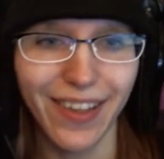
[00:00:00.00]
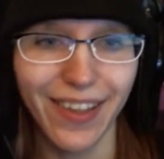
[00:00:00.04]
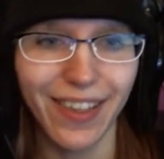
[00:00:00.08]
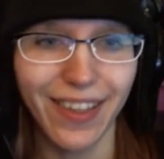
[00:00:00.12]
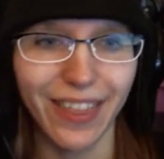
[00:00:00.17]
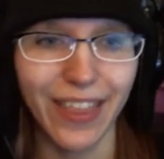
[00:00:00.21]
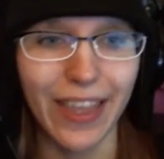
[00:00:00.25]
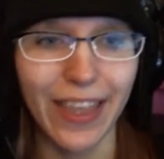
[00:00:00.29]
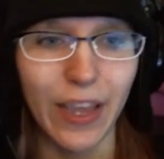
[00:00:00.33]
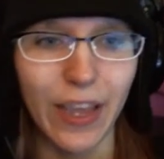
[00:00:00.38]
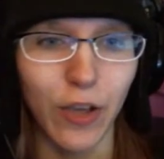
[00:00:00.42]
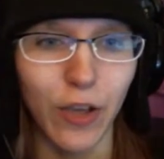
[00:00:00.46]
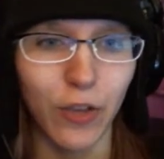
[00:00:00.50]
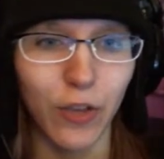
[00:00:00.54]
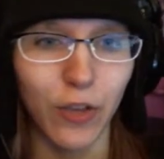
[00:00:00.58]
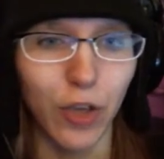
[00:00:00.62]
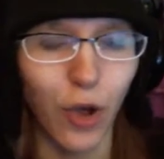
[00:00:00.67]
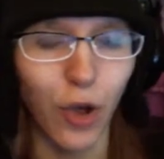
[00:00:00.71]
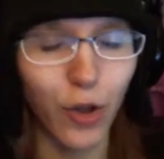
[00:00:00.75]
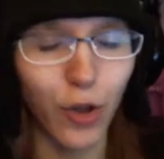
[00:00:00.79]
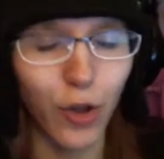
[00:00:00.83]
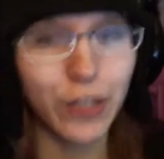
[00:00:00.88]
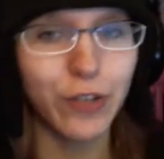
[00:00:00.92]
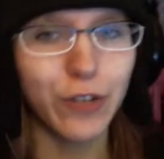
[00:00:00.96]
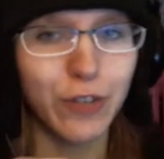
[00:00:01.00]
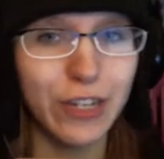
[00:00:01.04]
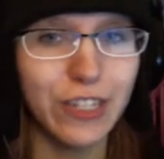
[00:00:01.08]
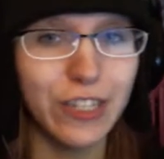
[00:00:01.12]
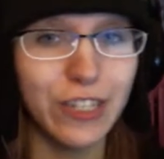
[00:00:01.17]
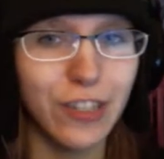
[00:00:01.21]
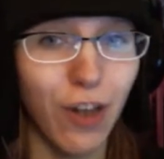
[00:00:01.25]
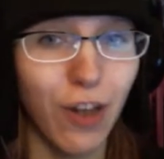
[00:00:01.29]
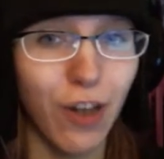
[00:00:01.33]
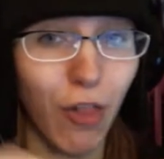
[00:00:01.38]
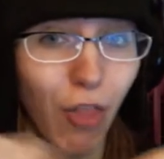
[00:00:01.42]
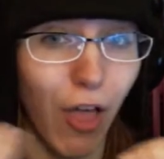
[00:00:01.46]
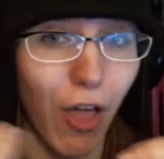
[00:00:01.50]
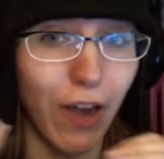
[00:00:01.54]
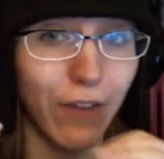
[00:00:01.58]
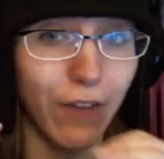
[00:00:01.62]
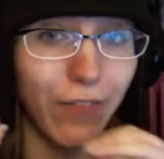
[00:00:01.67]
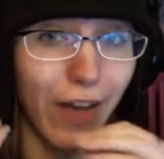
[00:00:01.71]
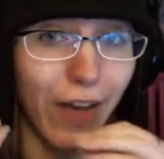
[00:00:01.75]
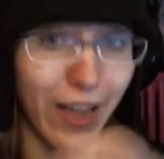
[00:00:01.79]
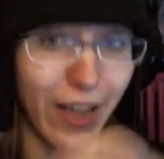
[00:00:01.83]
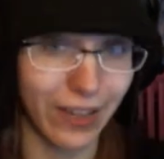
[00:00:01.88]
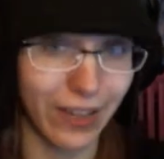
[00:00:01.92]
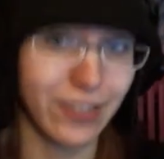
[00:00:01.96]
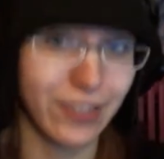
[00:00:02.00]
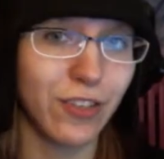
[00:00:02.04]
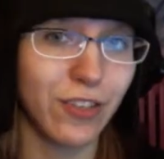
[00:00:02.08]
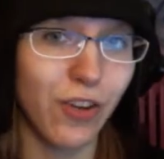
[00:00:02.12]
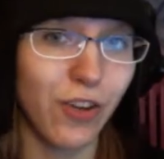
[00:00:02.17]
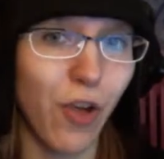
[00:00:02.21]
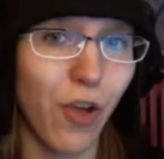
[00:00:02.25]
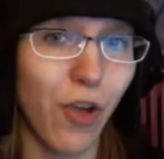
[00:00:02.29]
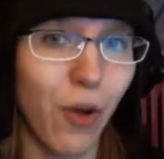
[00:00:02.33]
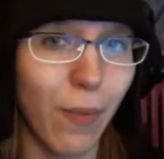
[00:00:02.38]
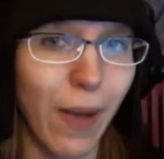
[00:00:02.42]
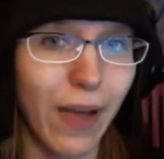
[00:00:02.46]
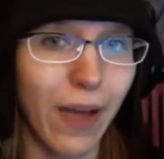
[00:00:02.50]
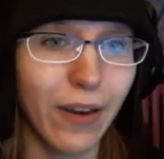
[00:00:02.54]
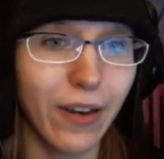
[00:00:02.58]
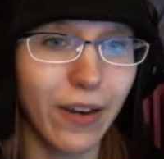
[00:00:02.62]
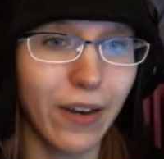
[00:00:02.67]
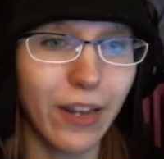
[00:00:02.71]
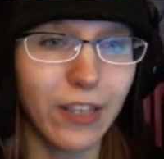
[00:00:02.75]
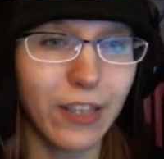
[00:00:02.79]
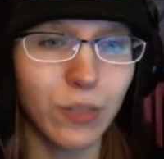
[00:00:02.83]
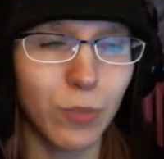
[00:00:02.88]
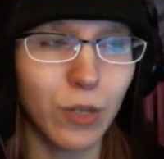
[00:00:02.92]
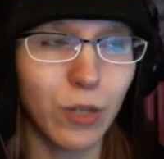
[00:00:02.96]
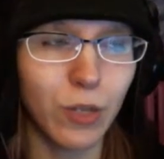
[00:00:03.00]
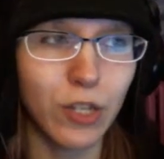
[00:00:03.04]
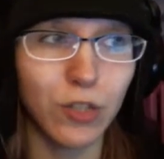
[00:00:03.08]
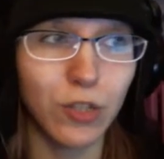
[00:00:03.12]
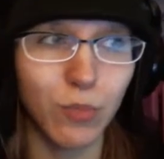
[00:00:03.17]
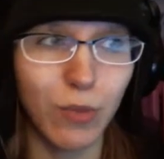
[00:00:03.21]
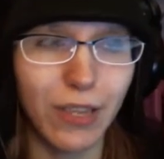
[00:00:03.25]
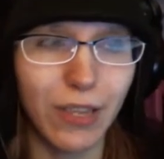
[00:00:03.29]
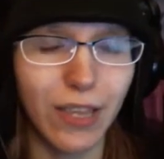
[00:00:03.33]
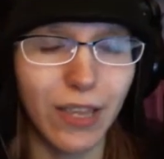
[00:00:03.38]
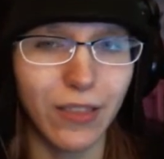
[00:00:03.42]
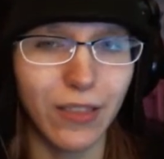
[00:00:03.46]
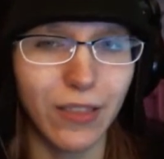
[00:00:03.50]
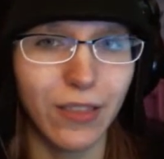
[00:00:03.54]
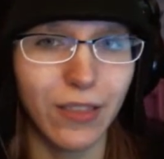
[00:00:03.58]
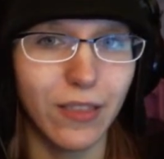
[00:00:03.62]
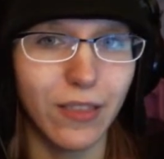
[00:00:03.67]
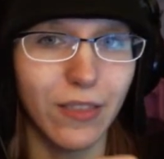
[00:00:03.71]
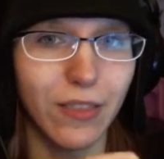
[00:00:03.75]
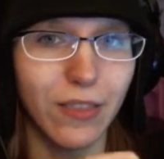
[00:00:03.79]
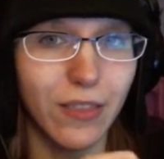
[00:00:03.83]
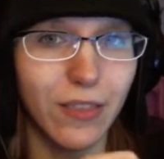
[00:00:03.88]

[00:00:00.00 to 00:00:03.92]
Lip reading: Like, the only reason a lot of us know about it is because we get the